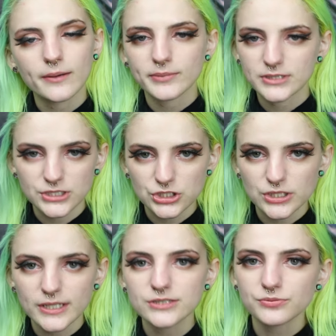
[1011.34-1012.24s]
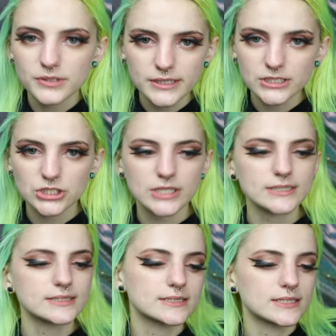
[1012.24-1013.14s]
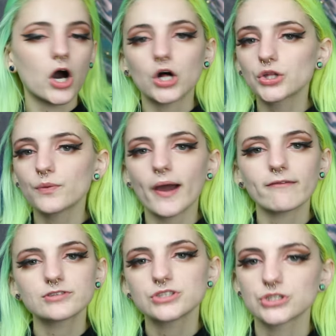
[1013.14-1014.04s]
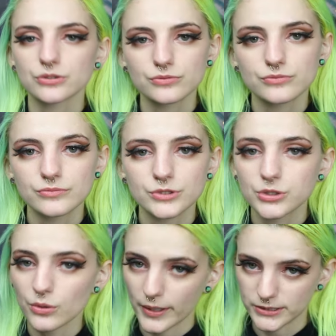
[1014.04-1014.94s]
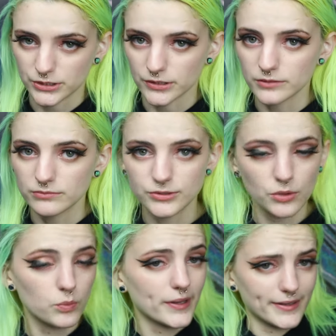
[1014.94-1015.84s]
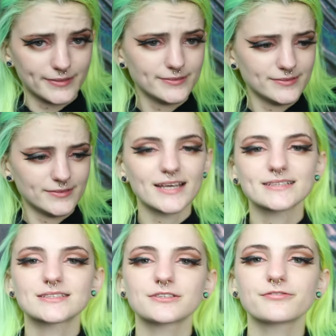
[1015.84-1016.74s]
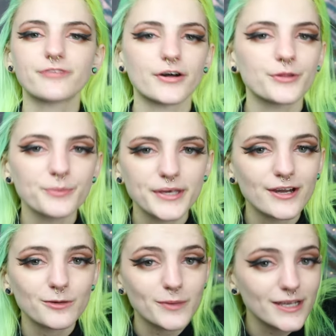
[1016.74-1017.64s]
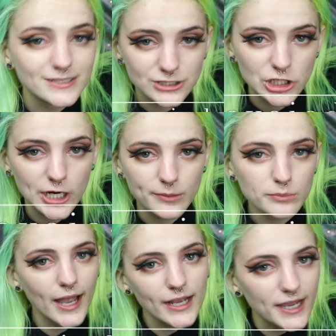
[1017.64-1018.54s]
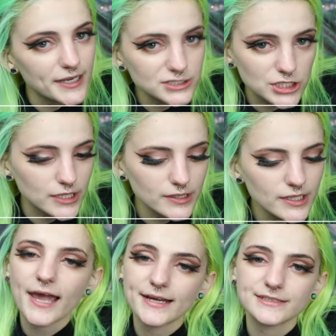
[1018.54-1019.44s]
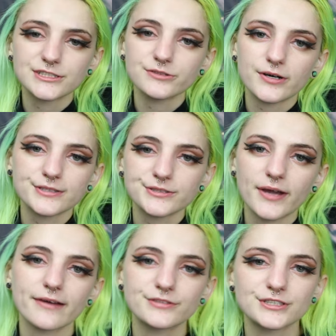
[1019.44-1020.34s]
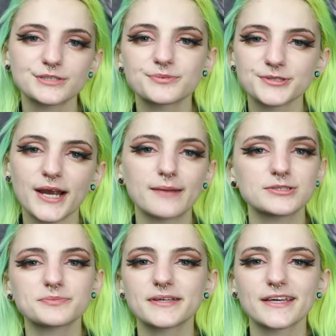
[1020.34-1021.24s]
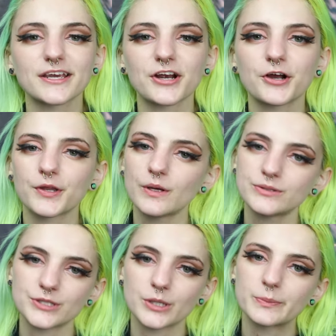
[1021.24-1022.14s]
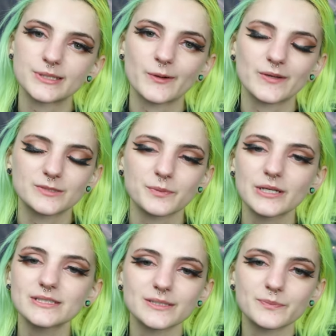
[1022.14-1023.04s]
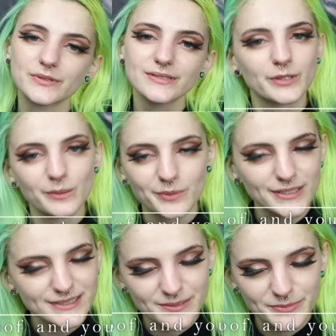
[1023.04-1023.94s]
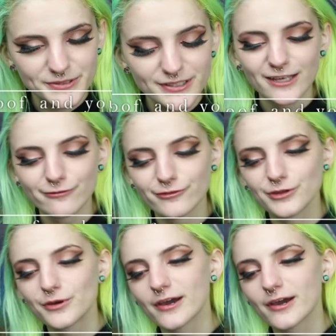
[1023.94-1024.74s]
competition. It's really just all you have to do to enter, to win, is to follow me on my Instagram at cayajadyn, and you also have to subscribe to me here on YouTube. So it's pretty simple. If you